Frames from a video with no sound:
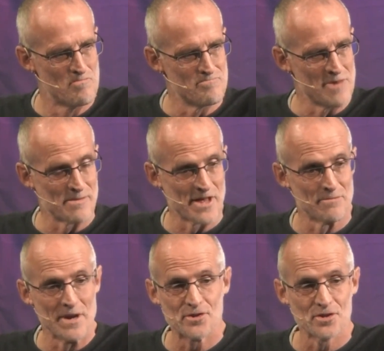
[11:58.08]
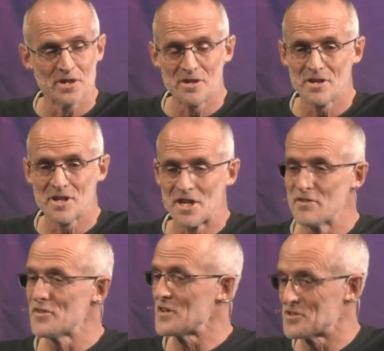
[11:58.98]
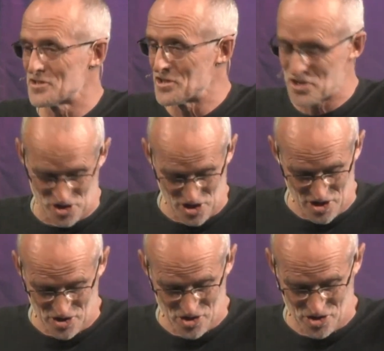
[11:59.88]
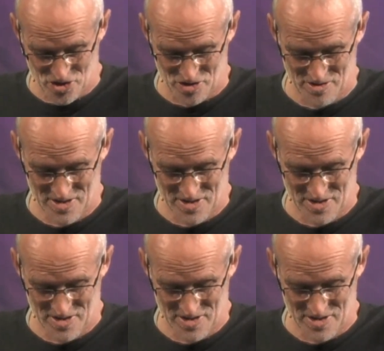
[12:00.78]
Maybe they'll mention giving to the church.